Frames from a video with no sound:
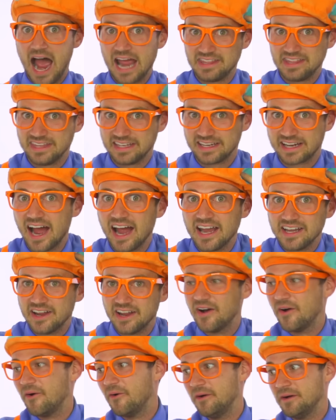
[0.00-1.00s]
I think I
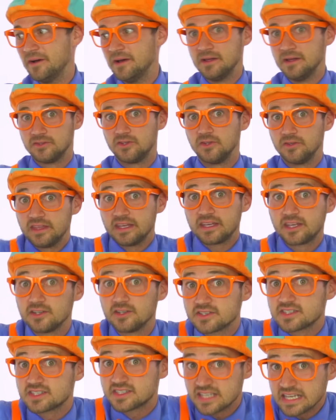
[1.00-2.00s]
know. Do you think
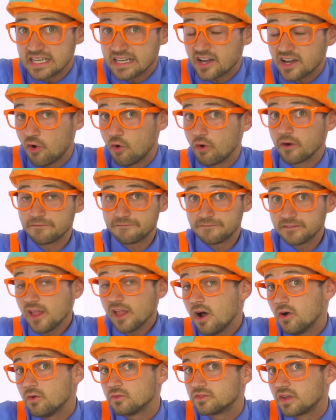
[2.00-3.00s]
he'll sink or
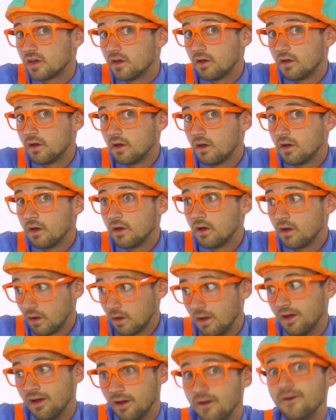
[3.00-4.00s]
float?
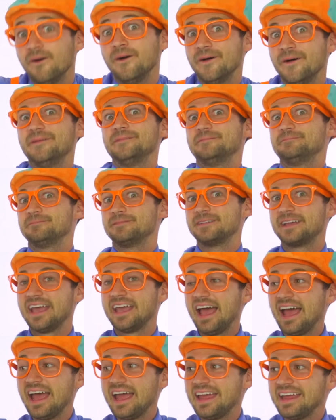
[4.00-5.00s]

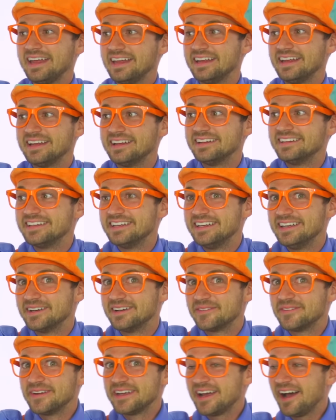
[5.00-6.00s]
Okay,
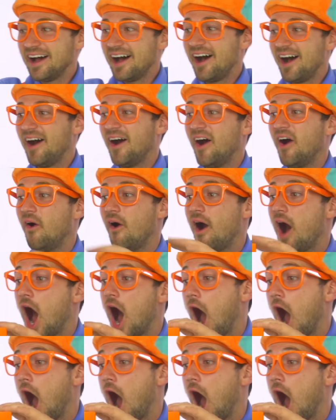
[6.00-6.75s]
here we go.